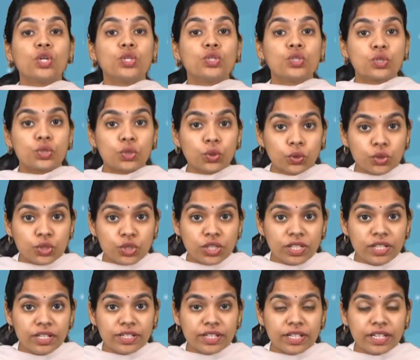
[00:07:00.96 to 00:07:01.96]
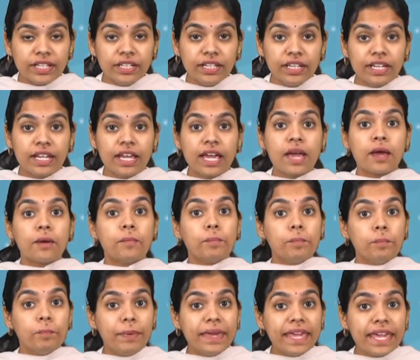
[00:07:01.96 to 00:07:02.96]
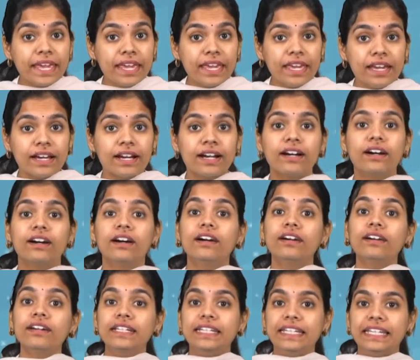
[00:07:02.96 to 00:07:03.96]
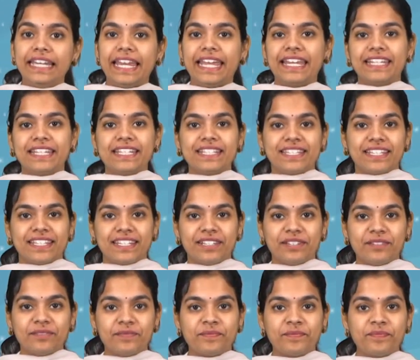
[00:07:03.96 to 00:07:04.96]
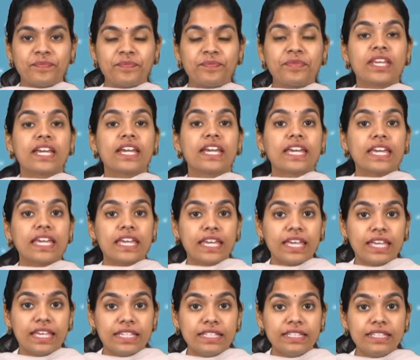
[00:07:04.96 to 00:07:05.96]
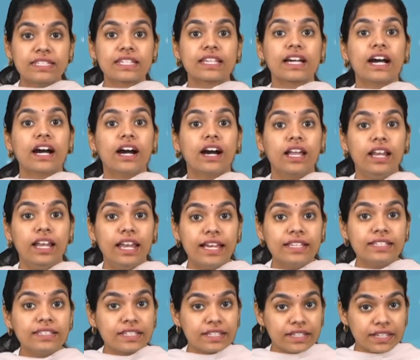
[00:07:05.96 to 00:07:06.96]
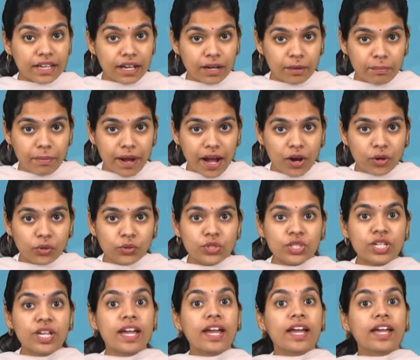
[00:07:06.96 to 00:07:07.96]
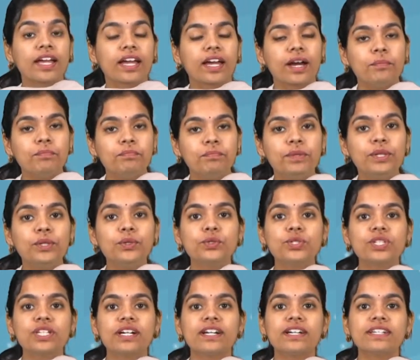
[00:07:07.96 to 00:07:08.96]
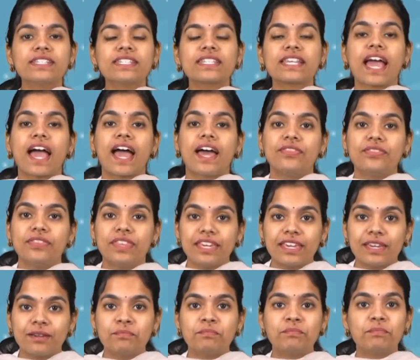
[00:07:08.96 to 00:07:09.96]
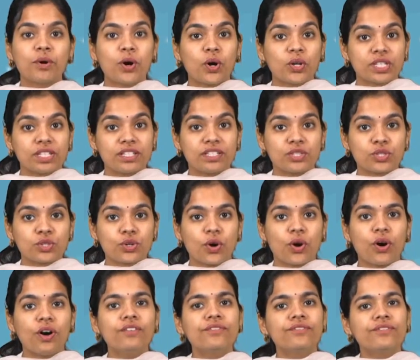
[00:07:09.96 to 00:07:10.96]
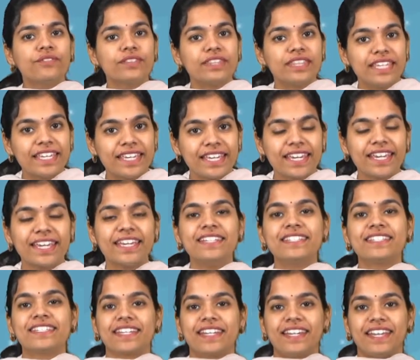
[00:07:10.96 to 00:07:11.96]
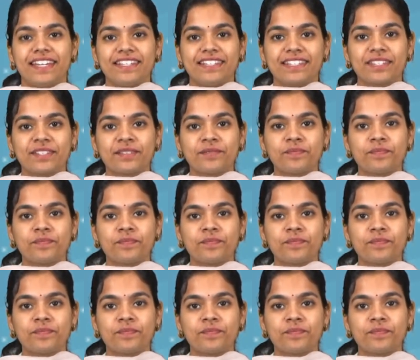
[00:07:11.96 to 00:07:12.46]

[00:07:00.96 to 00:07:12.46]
So children, Be a Netizen is a lesson about computers and the importance of the internet.